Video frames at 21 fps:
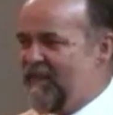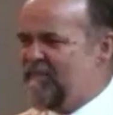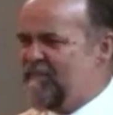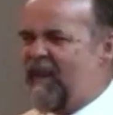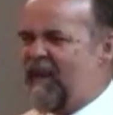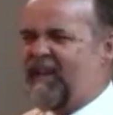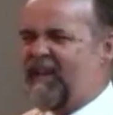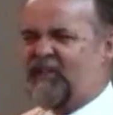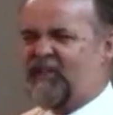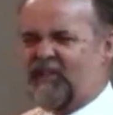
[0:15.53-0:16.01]

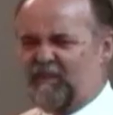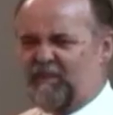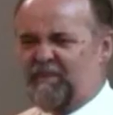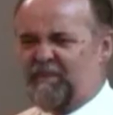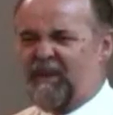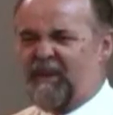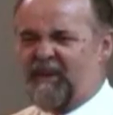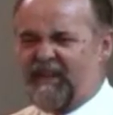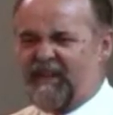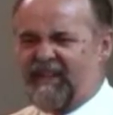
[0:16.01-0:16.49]
Bachelor
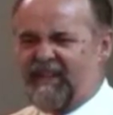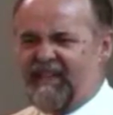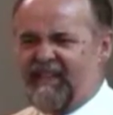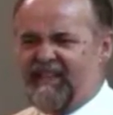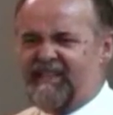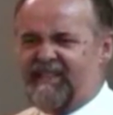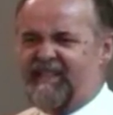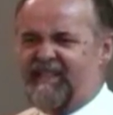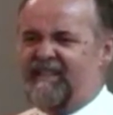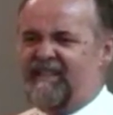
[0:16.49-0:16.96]

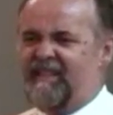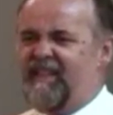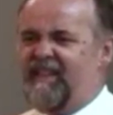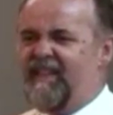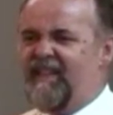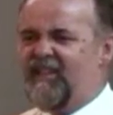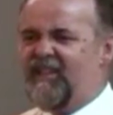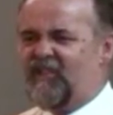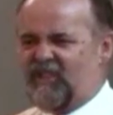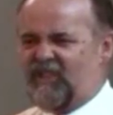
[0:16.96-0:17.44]
parties and
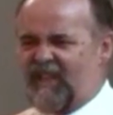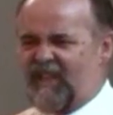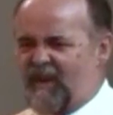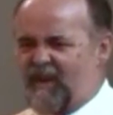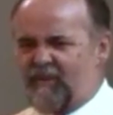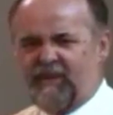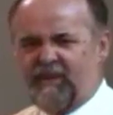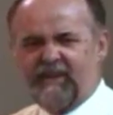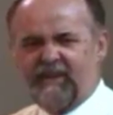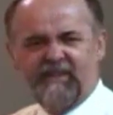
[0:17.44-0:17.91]

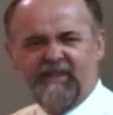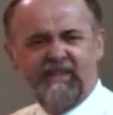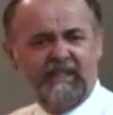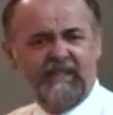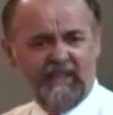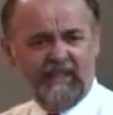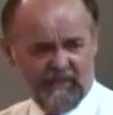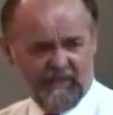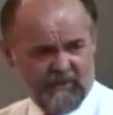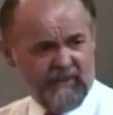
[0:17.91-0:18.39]
showers.
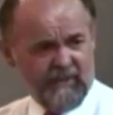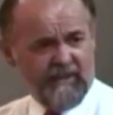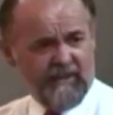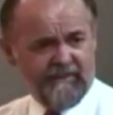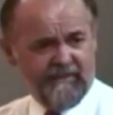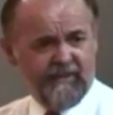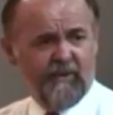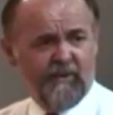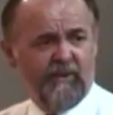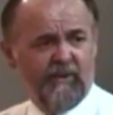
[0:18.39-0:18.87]

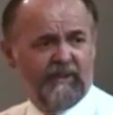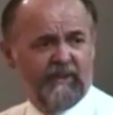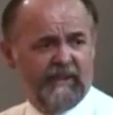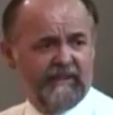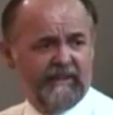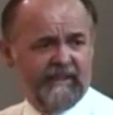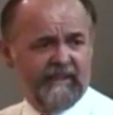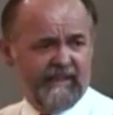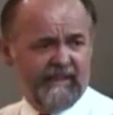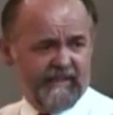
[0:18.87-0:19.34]
Have you all
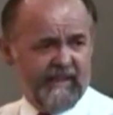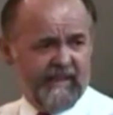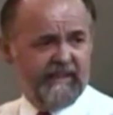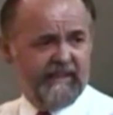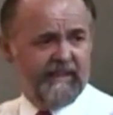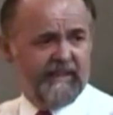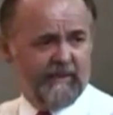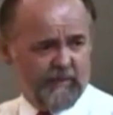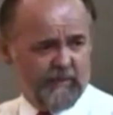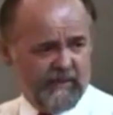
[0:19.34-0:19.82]
got that?
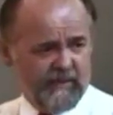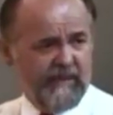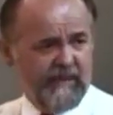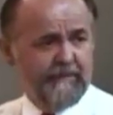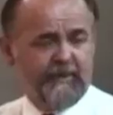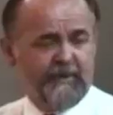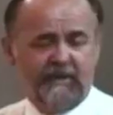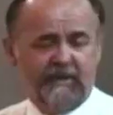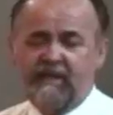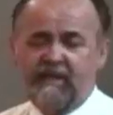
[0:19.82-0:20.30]
And the
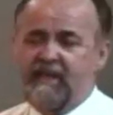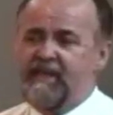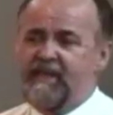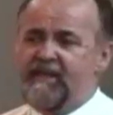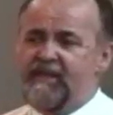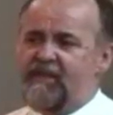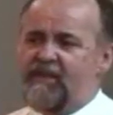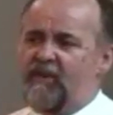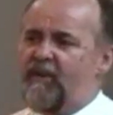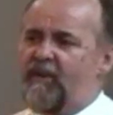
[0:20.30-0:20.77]
reception.
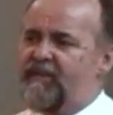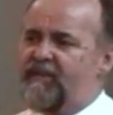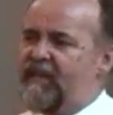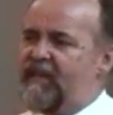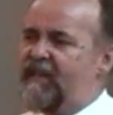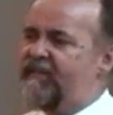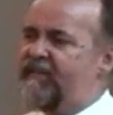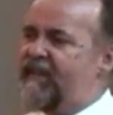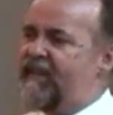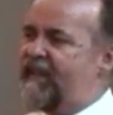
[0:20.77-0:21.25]
So
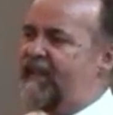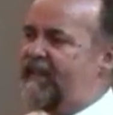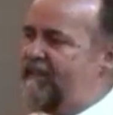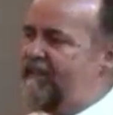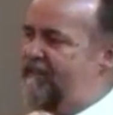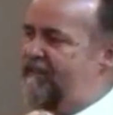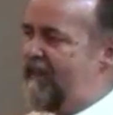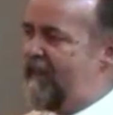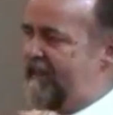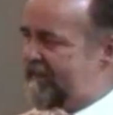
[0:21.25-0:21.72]
think of that
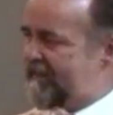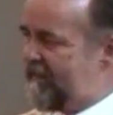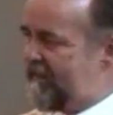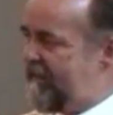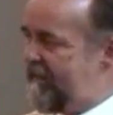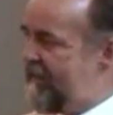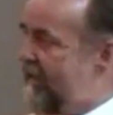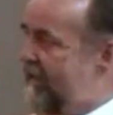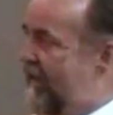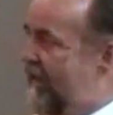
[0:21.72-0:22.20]
event.
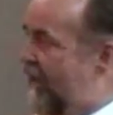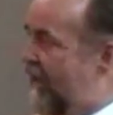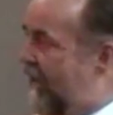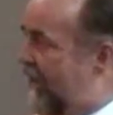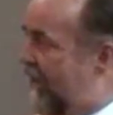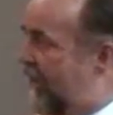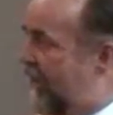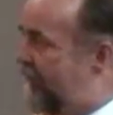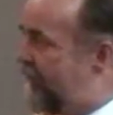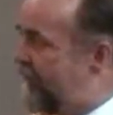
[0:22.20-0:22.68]

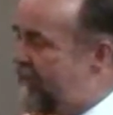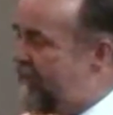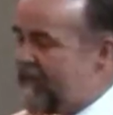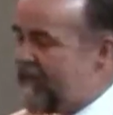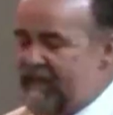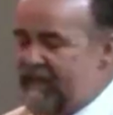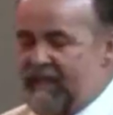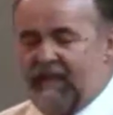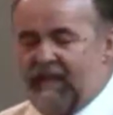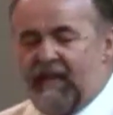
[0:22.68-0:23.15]

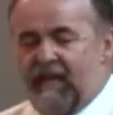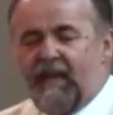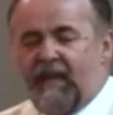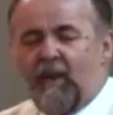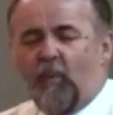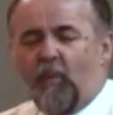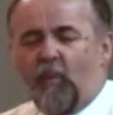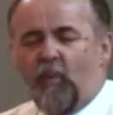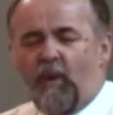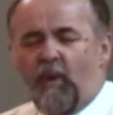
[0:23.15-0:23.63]

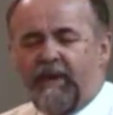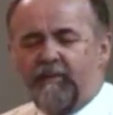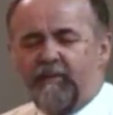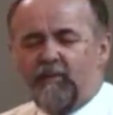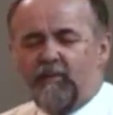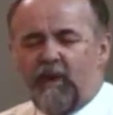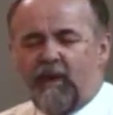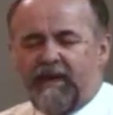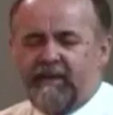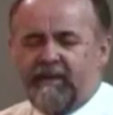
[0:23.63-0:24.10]

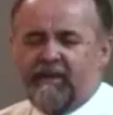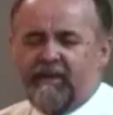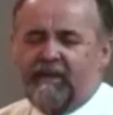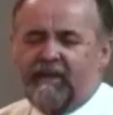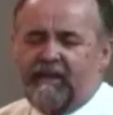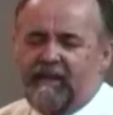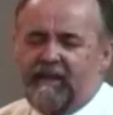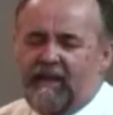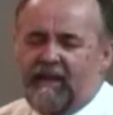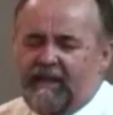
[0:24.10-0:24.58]
One
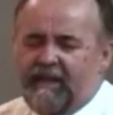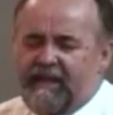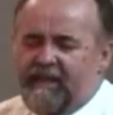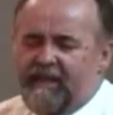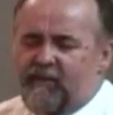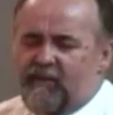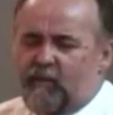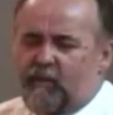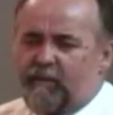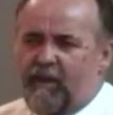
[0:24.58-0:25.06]
writer, an
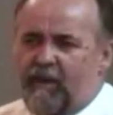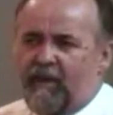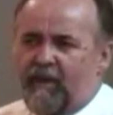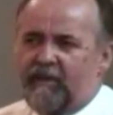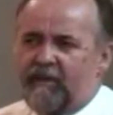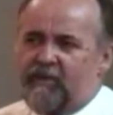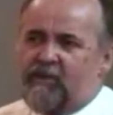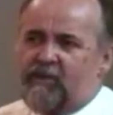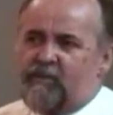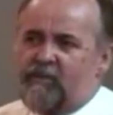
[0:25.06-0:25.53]

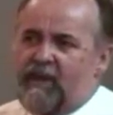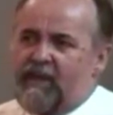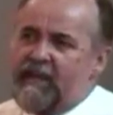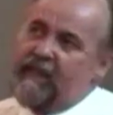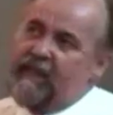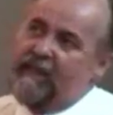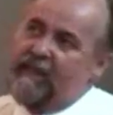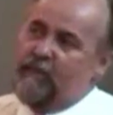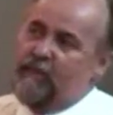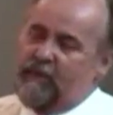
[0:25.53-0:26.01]
anthropologist
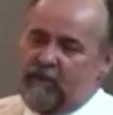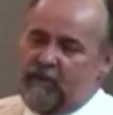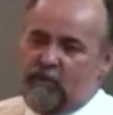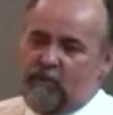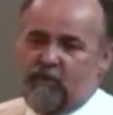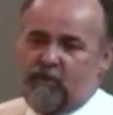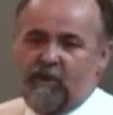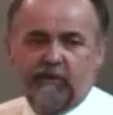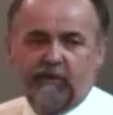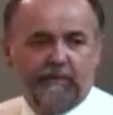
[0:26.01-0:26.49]
writing in one of
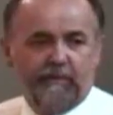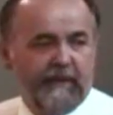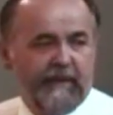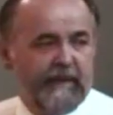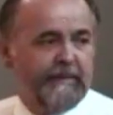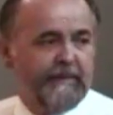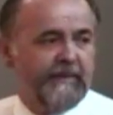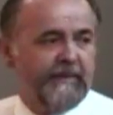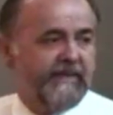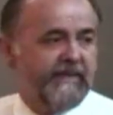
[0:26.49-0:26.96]
the Toronto
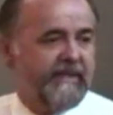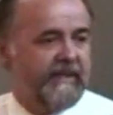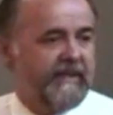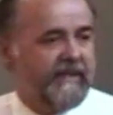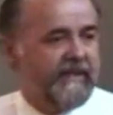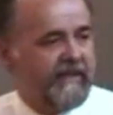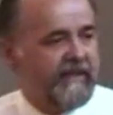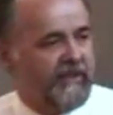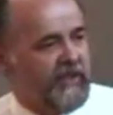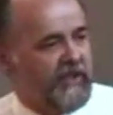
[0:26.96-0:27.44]
papers,
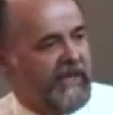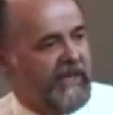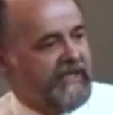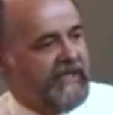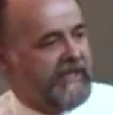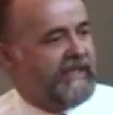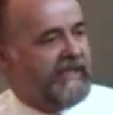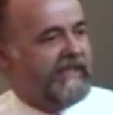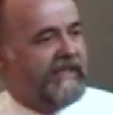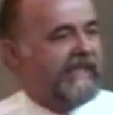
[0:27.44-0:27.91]
suggested